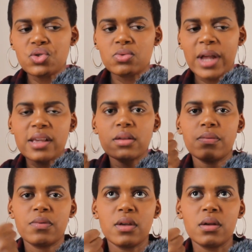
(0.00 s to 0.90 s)
like
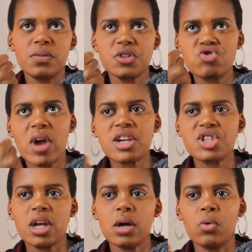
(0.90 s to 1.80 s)
the
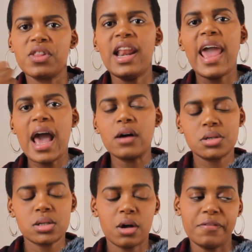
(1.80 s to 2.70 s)
structure or the
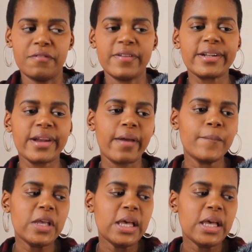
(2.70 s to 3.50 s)
layout of the flat lay.